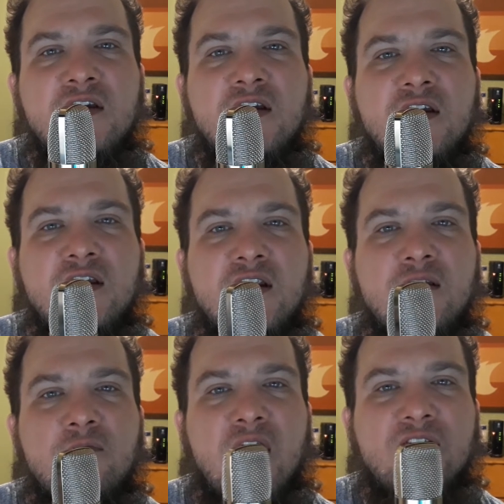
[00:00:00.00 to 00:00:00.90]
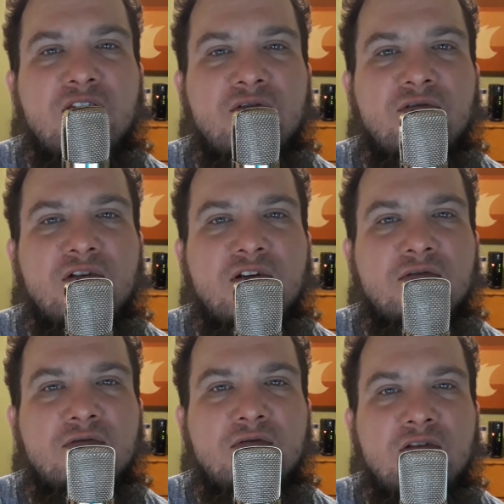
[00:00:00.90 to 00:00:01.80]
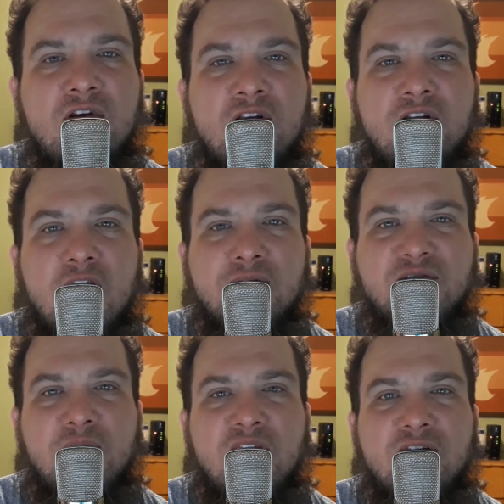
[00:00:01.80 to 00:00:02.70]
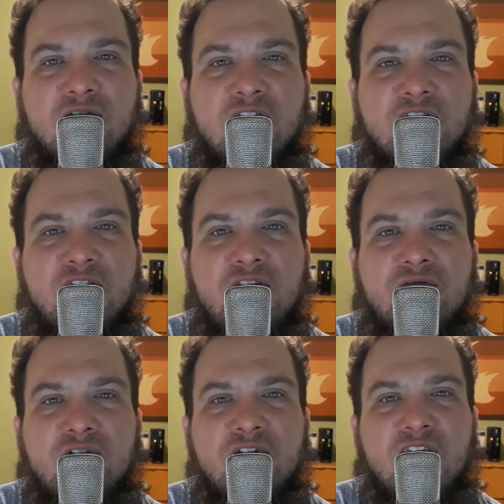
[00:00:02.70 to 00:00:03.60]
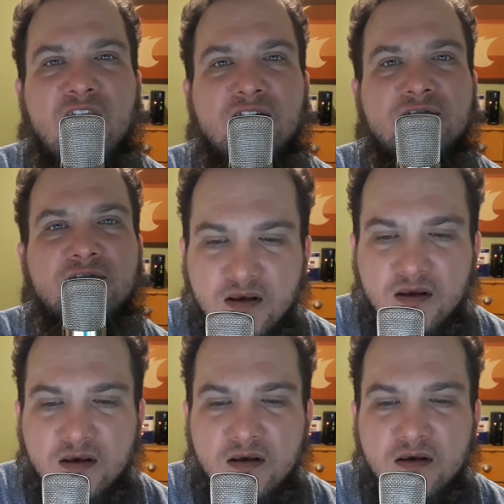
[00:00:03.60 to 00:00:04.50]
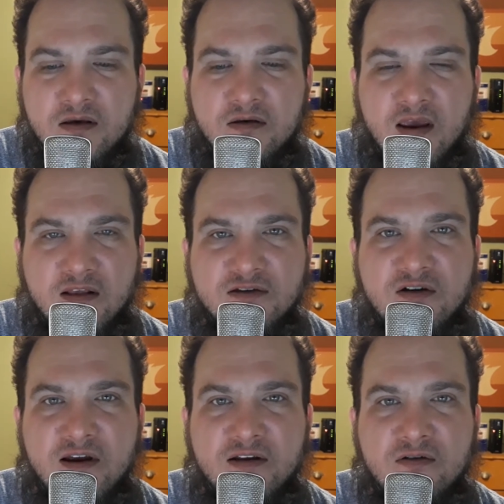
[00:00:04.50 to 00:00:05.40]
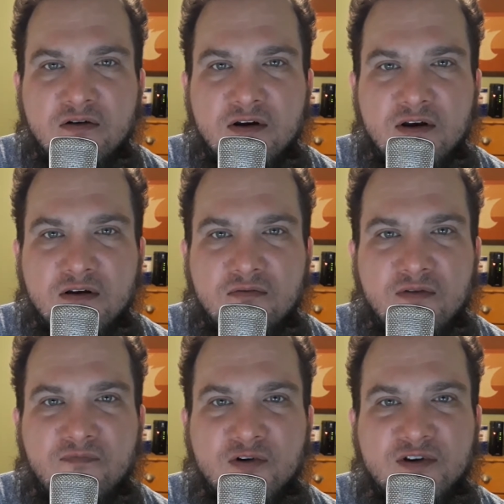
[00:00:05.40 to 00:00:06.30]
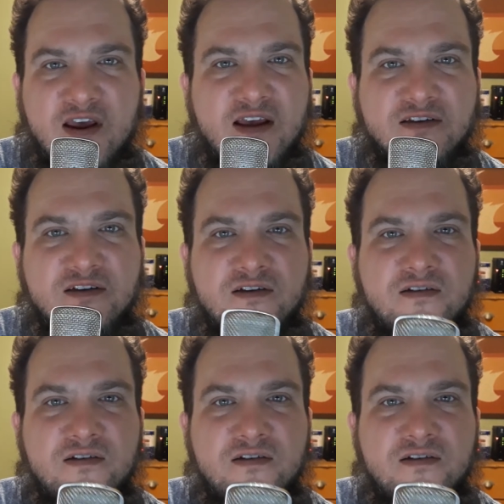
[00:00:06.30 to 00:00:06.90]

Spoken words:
and getting back to the front. Now I'm speaking directly to the front again. Okay, let's go ahead and do a 1-foot test.